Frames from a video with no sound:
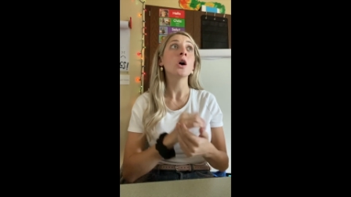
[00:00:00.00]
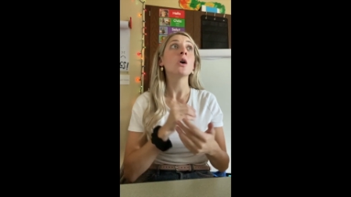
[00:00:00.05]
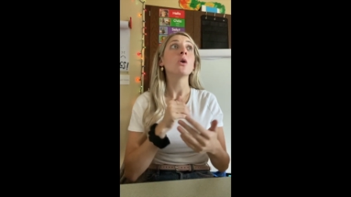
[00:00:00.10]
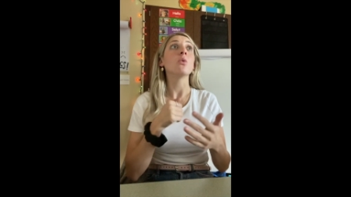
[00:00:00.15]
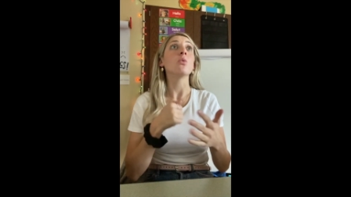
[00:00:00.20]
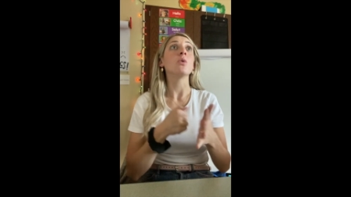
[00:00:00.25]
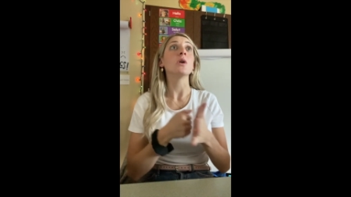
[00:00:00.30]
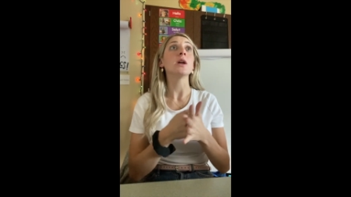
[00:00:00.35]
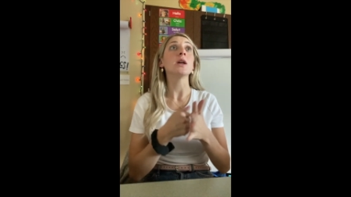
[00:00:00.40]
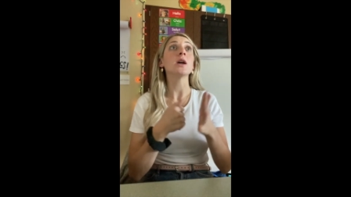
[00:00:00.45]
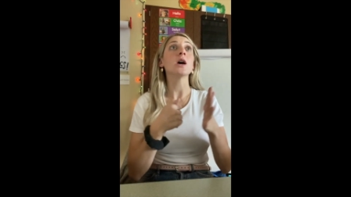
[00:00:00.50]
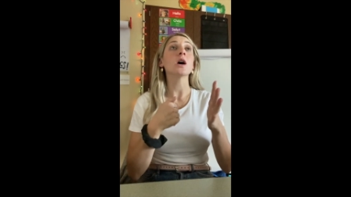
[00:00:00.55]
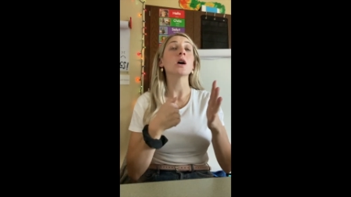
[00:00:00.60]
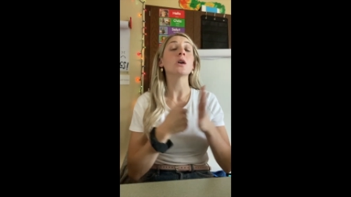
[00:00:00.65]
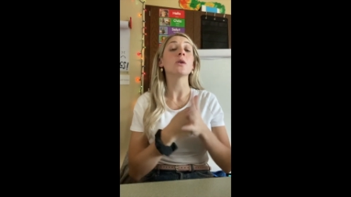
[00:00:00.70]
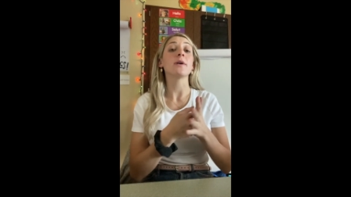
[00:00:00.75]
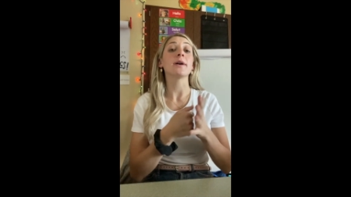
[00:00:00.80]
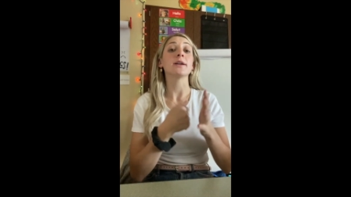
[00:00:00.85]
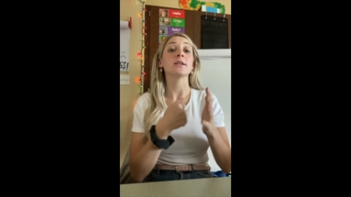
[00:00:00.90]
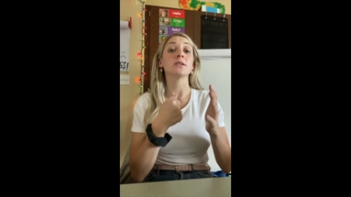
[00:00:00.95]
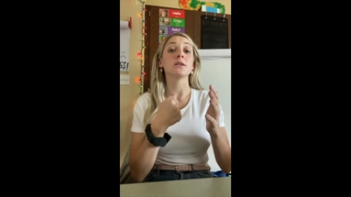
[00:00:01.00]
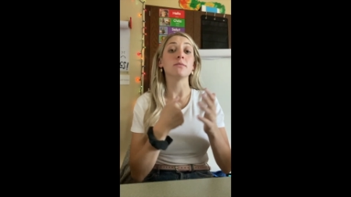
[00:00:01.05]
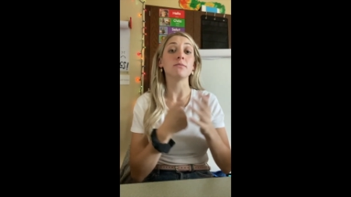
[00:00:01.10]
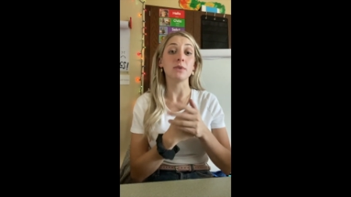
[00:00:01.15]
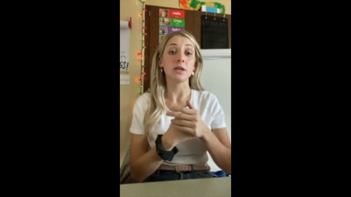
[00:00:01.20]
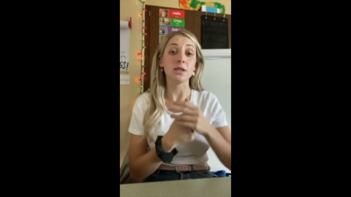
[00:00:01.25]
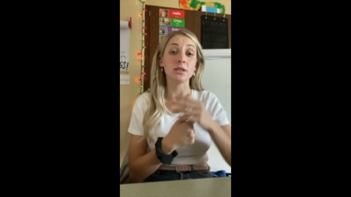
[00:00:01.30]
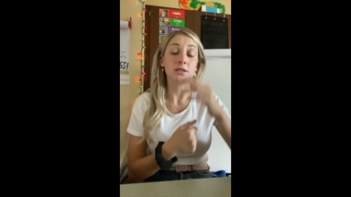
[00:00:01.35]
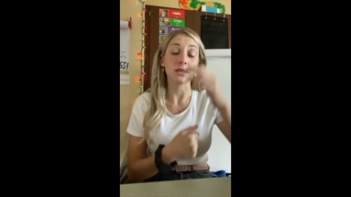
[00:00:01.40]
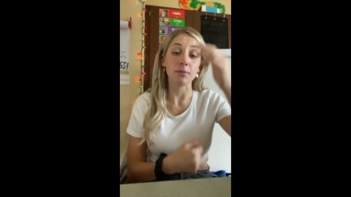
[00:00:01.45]
we are going to
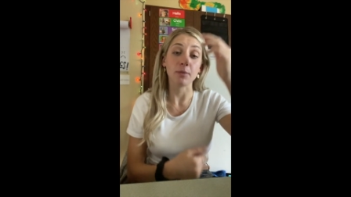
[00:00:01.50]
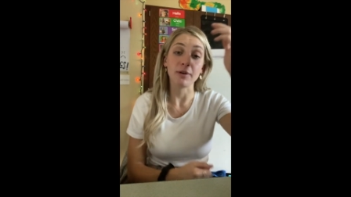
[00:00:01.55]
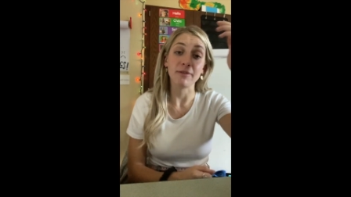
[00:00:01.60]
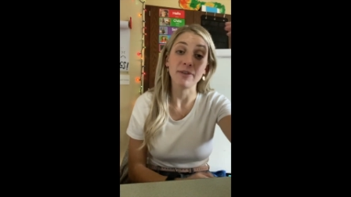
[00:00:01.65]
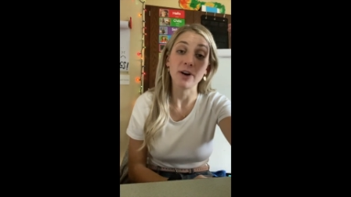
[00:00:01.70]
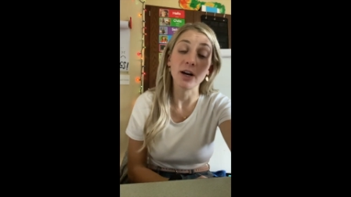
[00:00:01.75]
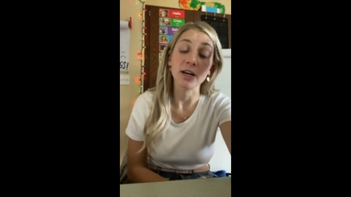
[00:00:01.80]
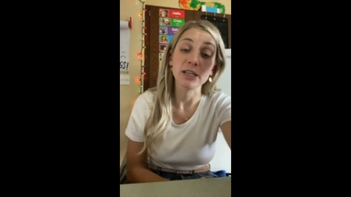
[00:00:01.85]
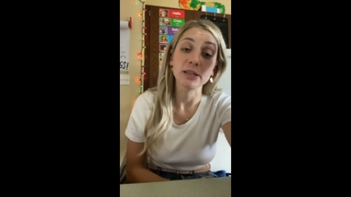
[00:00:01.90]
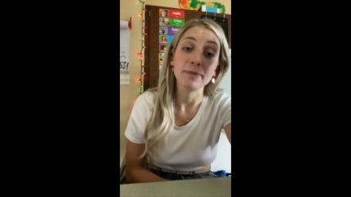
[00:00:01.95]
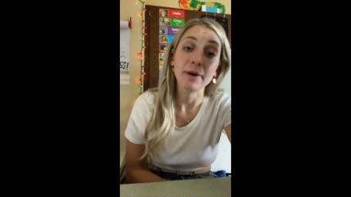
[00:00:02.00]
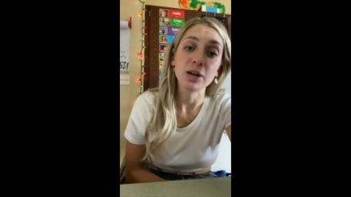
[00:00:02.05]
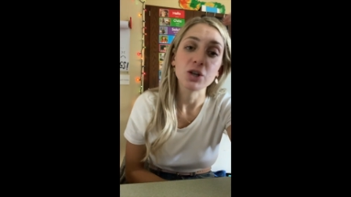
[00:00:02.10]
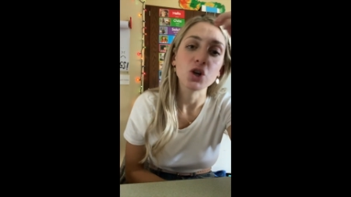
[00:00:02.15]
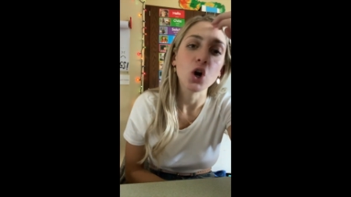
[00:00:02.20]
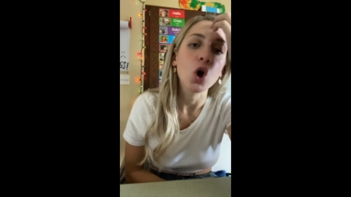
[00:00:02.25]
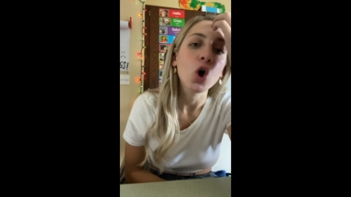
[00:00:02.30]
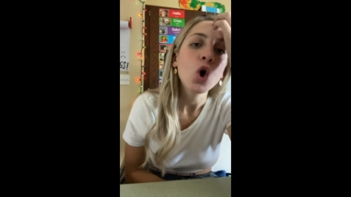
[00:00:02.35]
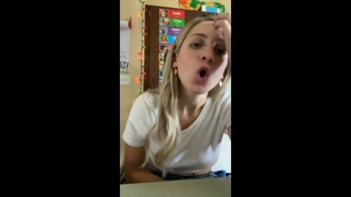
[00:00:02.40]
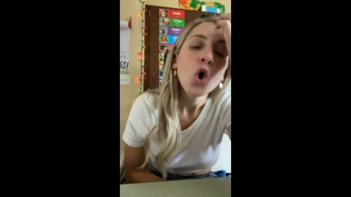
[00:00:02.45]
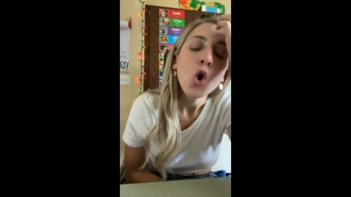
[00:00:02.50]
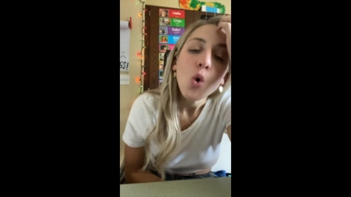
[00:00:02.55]
meet someone very special.